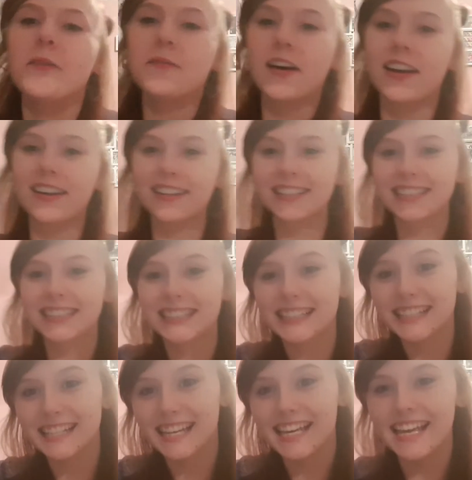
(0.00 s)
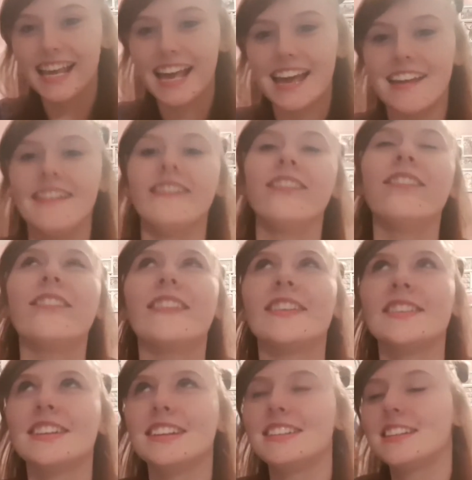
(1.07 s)
But today I
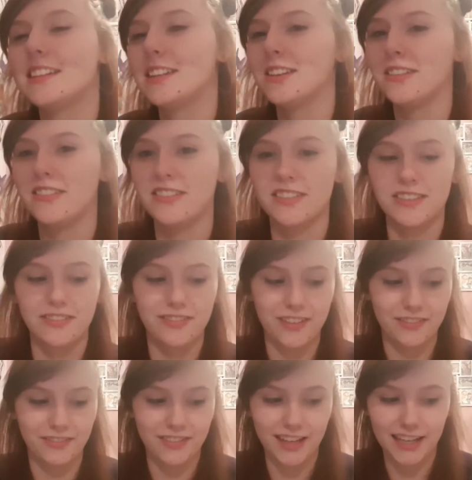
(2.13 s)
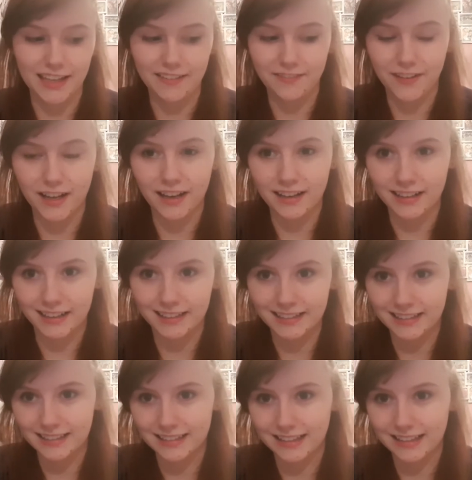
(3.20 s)
wanted to do the 50 facts,